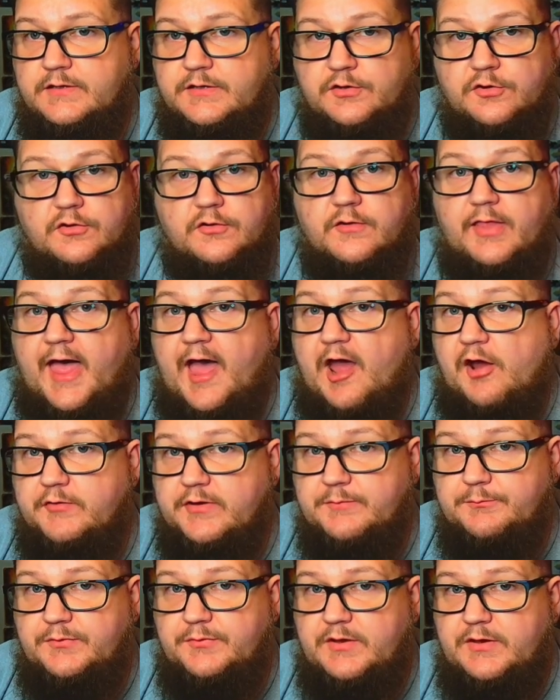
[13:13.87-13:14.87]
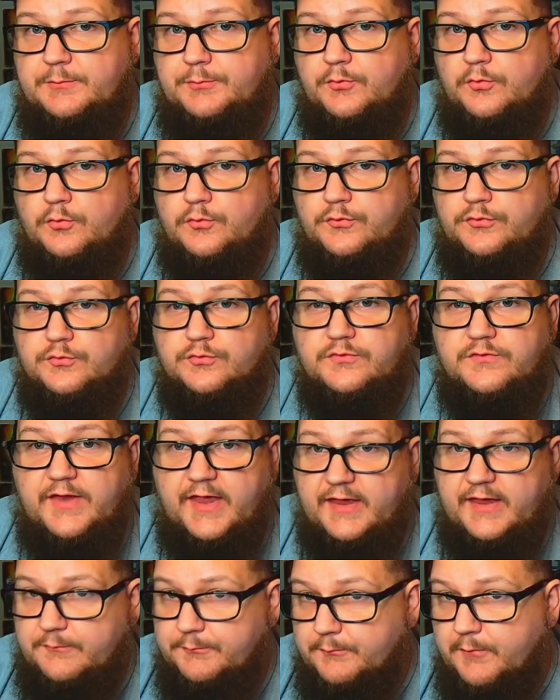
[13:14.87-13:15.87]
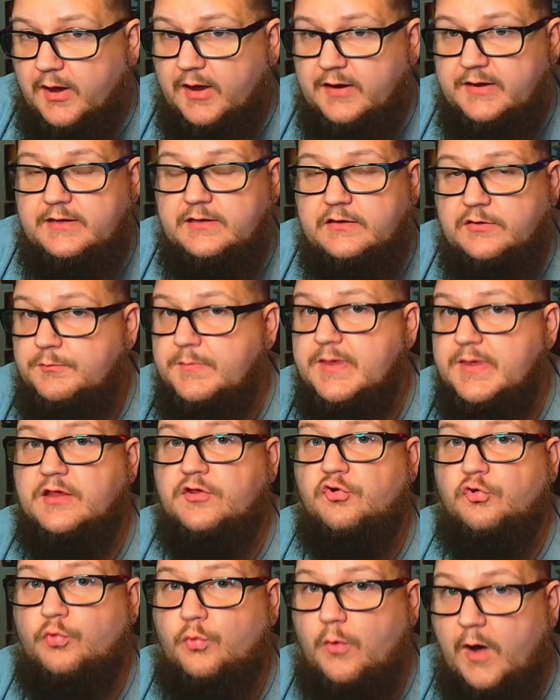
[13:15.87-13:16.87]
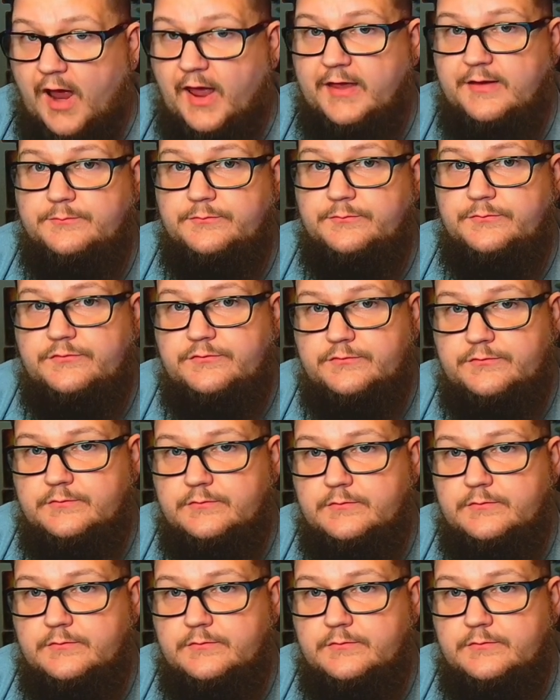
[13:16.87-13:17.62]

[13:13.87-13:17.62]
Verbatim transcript: You're allowing people to take money, commit crimes